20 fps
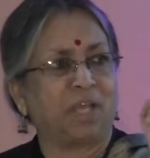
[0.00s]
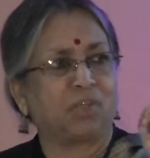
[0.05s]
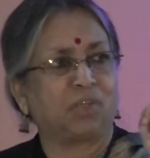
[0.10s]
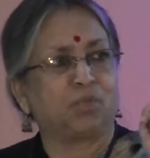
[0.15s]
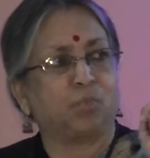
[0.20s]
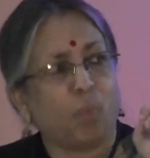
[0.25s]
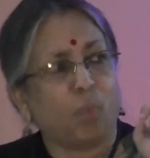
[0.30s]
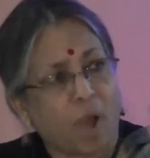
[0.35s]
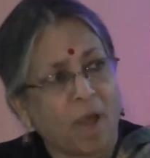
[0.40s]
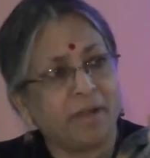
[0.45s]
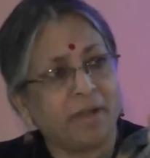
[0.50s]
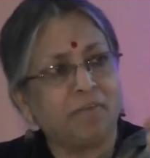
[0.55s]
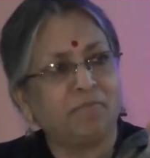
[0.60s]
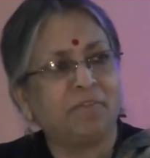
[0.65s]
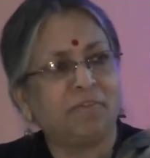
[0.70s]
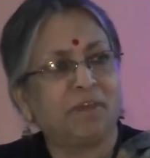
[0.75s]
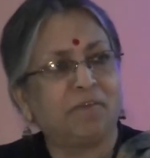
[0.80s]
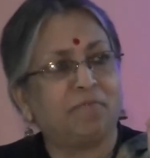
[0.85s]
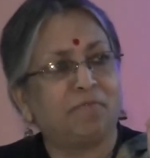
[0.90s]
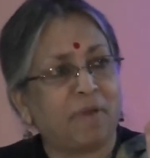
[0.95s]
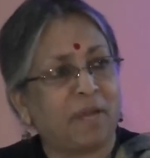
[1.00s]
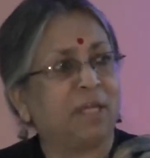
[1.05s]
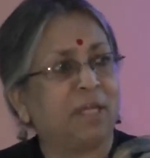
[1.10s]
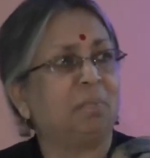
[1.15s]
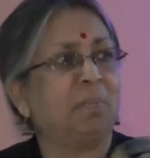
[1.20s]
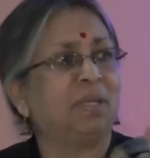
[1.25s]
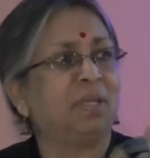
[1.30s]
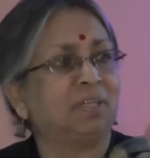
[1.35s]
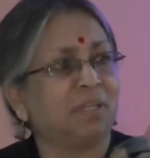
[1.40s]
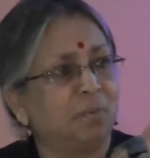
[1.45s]
as one of the
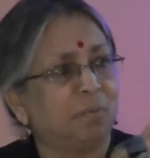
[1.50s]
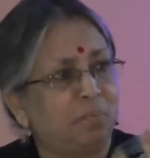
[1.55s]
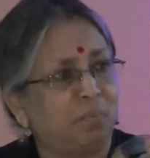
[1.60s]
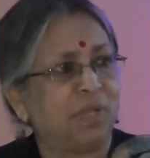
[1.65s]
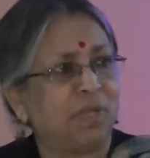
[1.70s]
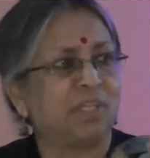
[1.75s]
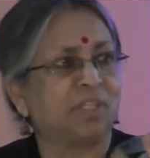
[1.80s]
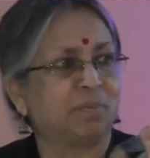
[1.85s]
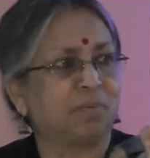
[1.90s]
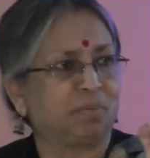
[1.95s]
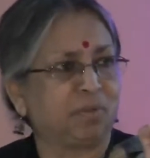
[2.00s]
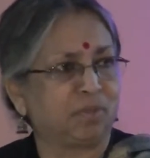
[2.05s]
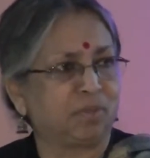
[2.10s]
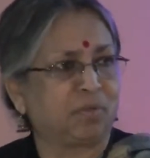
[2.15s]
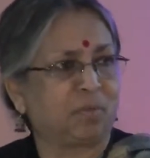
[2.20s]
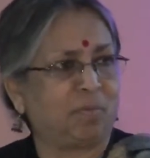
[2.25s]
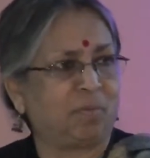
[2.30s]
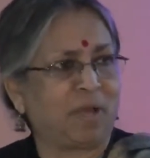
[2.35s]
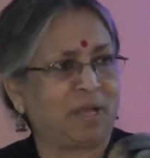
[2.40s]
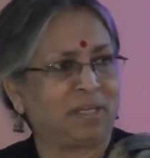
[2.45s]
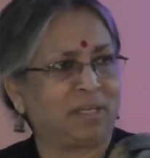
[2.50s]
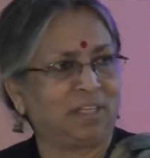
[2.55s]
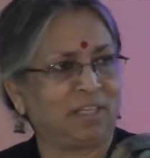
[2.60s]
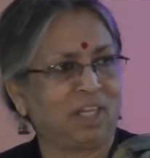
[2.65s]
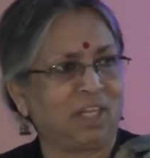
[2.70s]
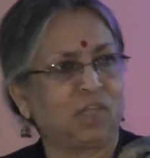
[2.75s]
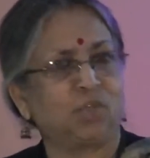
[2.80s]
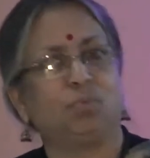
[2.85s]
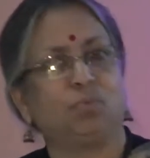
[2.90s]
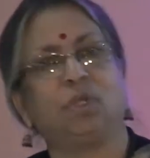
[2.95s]
fundamental principles of
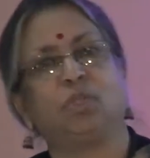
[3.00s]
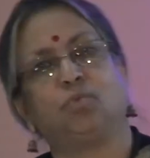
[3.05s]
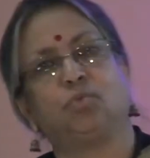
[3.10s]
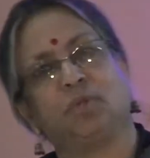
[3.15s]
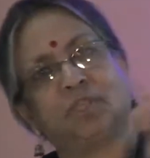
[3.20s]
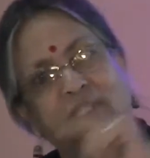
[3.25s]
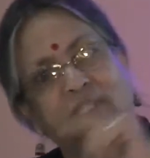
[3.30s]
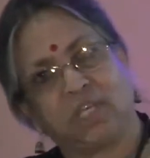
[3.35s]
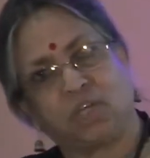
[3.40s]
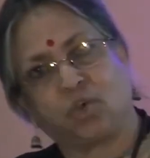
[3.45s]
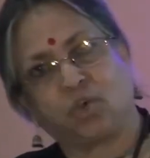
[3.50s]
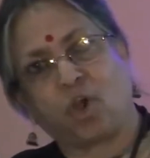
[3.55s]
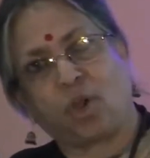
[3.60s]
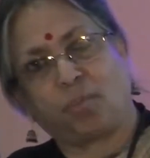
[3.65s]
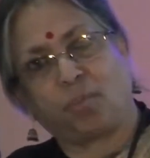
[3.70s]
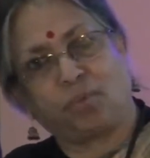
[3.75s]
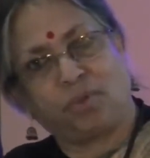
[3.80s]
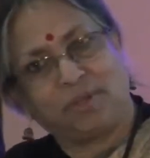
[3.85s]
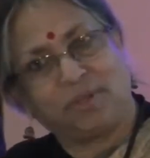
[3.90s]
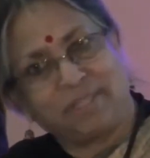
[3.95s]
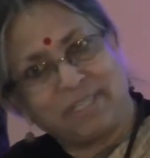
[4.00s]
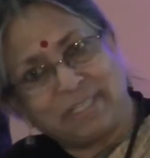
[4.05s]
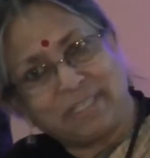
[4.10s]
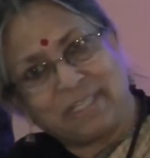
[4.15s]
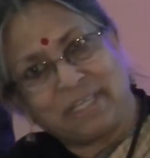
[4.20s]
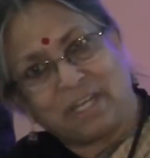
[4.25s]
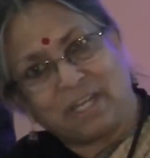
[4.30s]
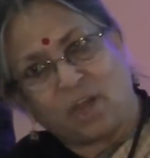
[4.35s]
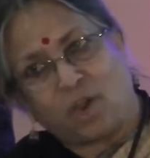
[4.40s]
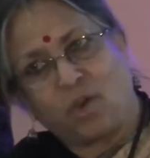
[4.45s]
Bangladesh, which was
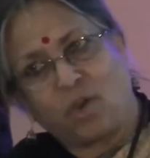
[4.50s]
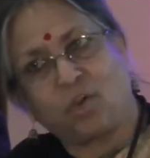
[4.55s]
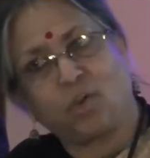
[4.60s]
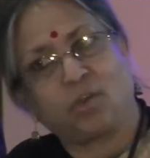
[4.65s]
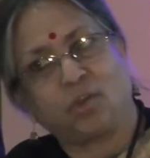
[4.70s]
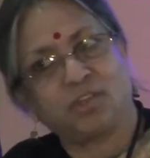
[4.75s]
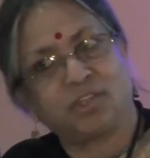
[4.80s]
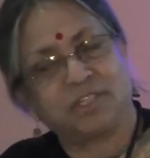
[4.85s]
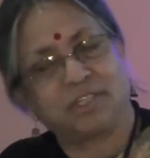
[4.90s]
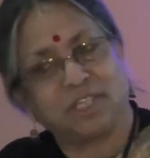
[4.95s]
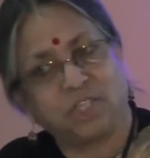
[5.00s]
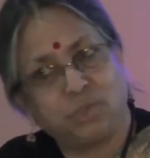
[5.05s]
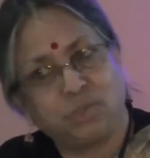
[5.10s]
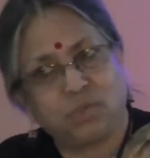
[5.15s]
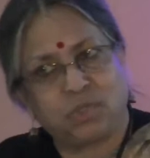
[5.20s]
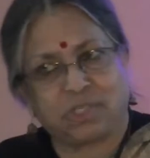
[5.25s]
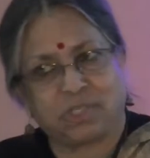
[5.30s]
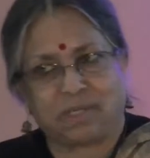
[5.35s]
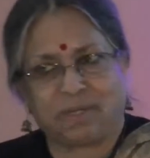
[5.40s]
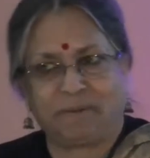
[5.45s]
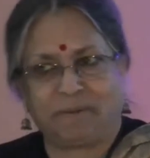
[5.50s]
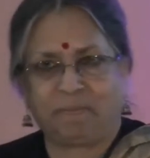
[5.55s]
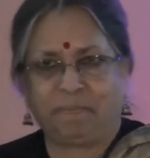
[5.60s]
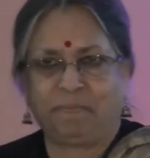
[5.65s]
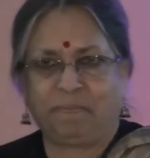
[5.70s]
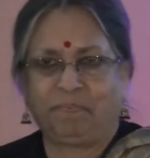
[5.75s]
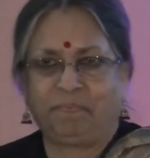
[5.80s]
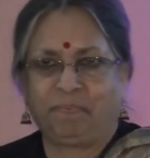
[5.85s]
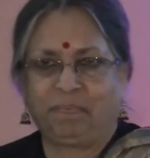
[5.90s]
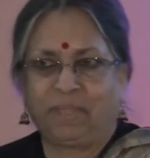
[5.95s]
incorporated in our constitution.
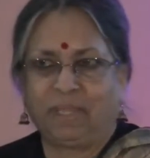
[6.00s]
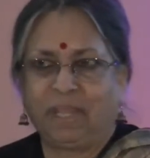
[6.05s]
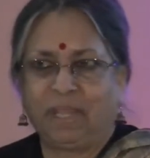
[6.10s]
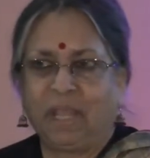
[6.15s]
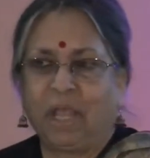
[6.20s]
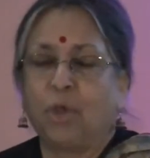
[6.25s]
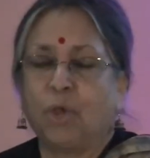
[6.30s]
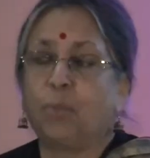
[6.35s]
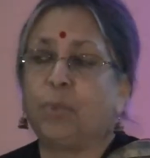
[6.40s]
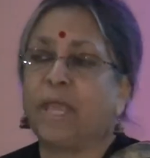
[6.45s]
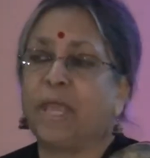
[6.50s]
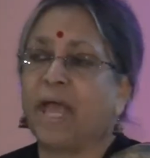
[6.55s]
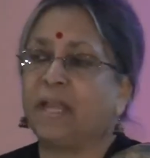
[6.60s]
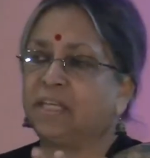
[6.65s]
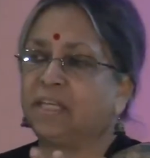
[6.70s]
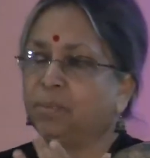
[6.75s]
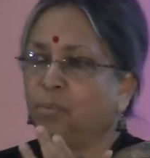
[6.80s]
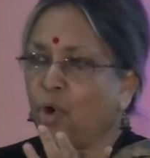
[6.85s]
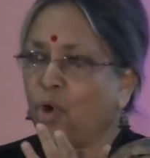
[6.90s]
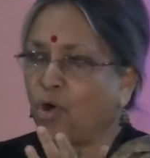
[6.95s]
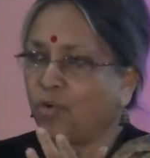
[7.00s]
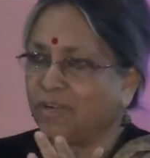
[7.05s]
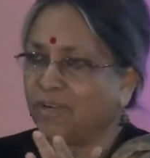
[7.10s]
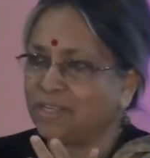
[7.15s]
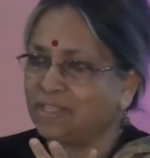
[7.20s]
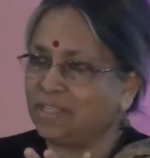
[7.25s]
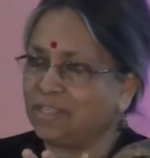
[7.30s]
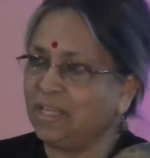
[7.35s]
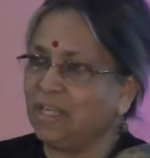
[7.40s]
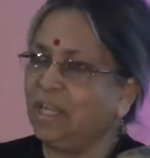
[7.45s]
We had
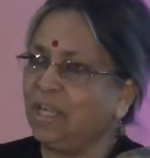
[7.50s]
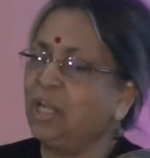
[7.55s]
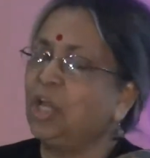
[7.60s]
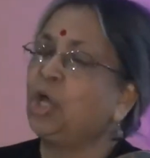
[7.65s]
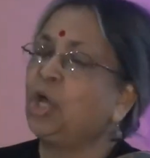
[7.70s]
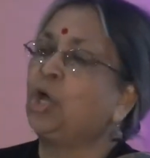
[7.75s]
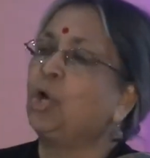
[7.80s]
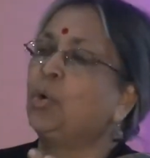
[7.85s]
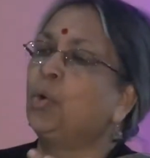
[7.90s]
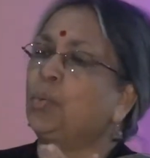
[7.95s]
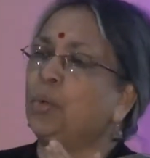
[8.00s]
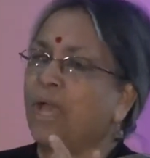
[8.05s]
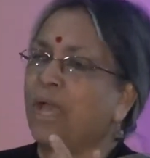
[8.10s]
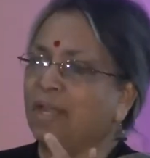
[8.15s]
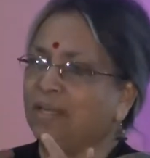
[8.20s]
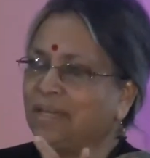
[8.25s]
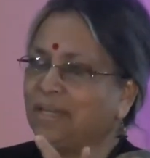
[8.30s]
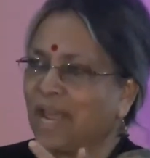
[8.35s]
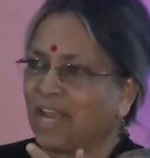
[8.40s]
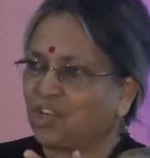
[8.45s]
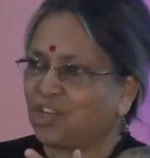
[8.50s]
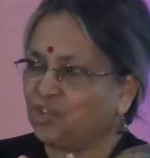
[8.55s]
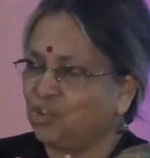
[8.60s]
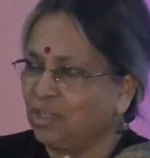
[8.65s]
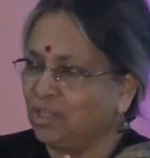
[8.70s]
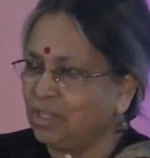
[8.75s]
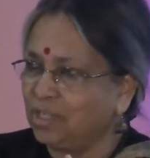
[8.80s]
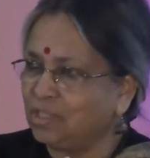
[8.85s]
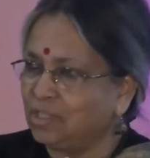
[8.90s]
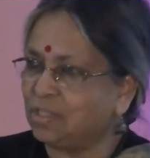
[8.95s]
democracy, we had
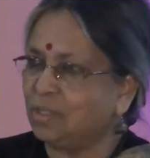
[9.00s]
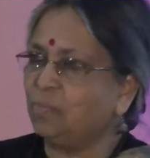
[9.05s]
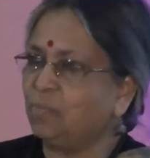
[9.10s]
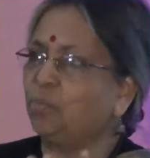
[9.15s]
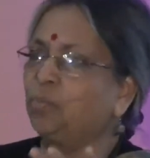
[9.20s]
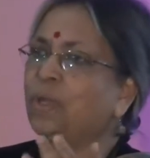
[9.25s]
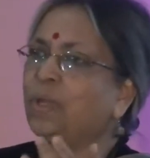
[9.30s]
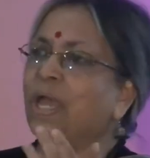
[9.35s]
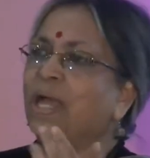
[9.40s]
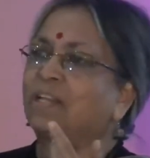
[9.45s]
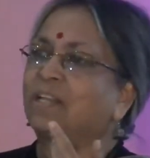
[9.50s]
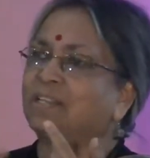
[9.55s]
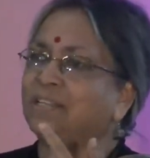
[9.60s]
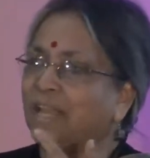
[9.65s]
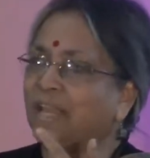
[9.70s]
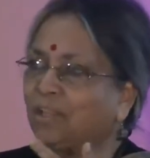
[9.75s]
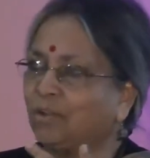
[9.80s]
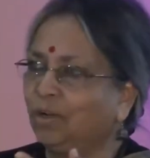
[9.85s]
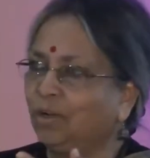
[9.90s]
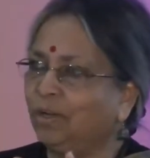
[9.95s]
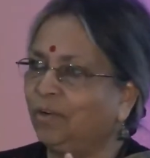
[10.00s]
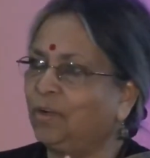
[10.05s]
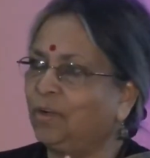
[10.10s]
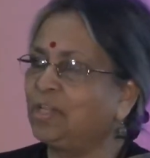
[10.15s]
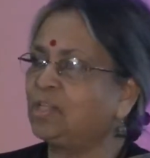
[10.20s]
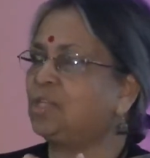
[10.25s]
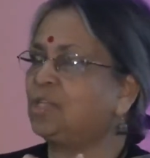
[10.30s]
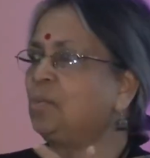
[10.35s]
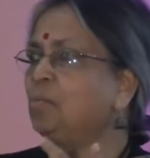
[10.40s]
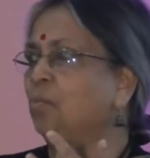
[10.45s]
nationalism, we had
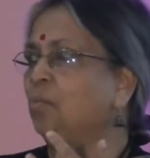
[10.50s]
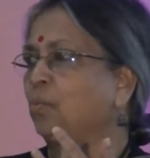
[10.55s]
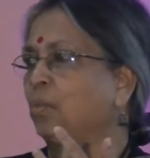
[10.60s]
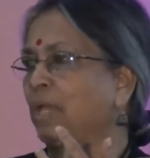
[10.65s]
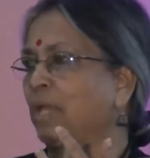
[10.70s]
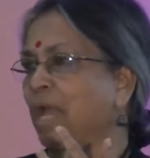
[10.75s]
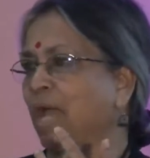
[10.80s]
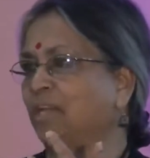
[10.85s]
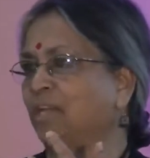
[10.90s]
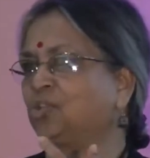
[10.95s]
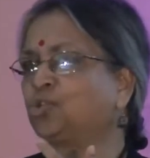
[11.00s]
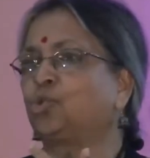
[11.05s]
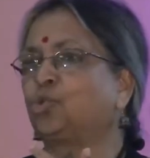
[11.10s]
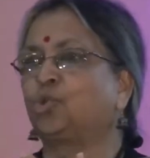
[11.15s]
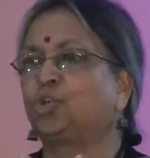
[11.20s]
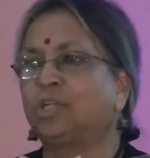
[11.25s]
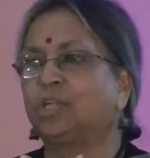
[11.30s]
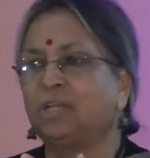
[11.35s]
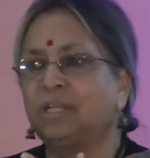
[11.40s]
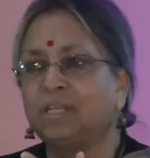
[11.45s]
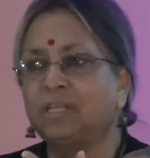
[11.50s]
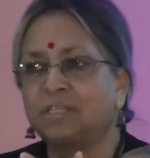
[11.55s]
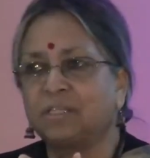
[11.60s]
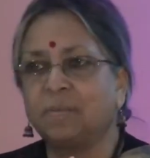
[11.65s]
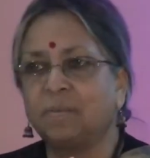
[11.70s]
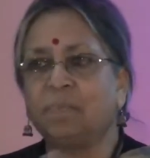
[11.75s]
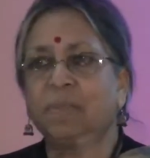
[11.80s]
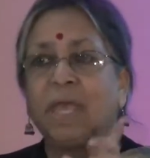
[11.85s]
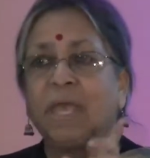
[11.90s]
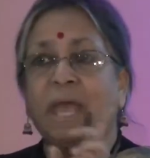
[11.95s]
secularism, we had
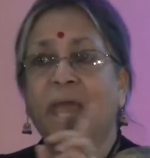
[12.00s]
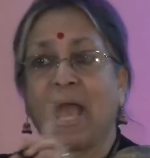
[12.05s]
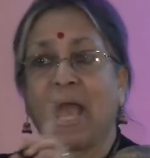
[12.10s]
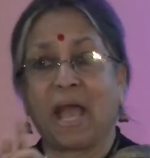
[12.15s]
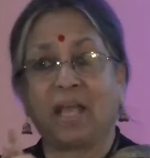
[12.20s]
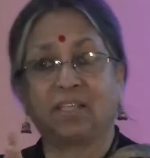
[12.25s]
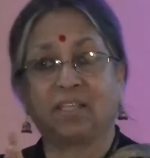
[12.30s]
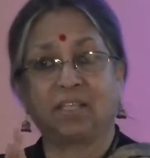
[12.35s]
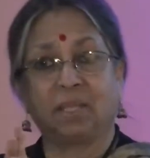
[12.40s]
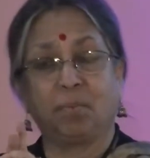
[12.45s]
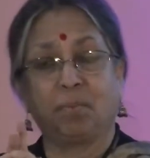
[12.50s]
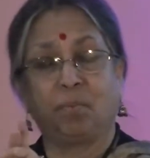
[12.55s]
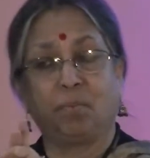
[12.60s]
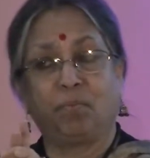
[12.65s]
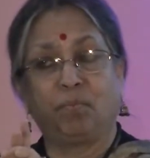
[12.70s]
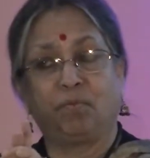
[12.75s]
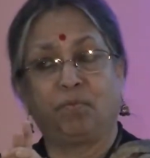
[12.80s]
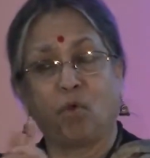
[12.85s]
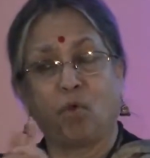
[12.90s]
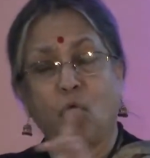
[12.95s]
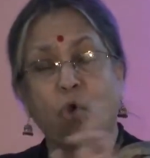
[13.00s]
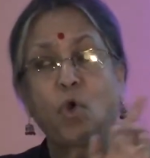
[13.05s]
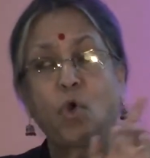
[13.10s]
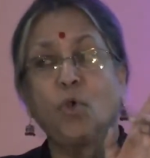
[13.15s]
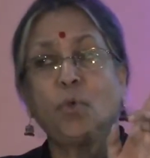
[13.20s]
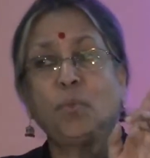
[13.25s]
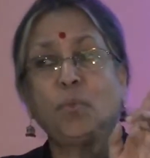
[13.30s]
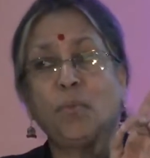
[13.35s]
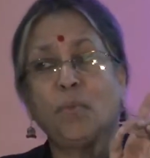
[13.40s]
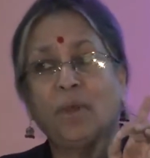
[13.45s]
socialism as the
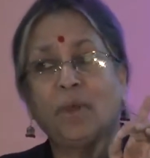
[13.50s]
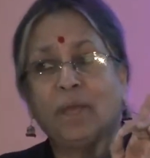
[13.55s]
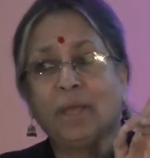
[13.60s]
four